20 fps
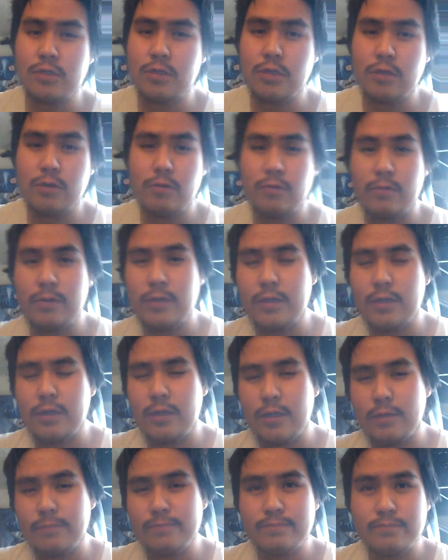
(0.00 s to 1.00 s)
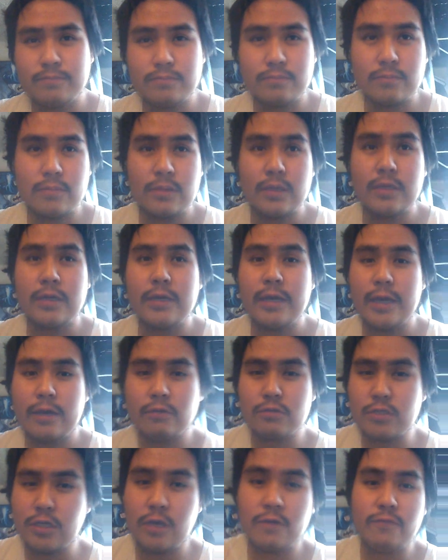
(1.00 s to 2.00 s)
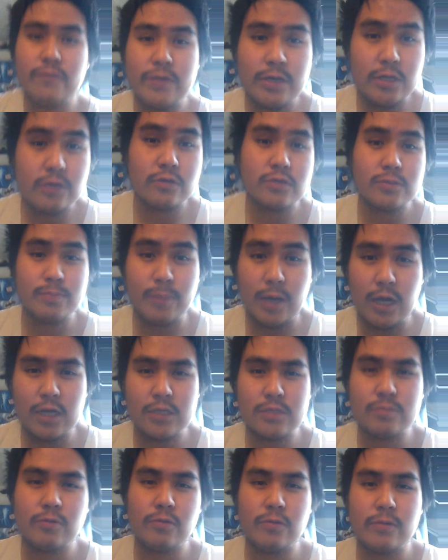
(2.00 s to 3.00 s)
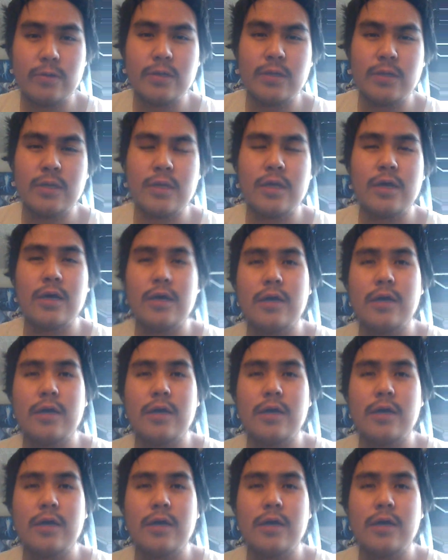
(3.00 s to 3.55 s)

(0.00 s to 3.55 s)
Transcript: you know, airsoft videos possible, and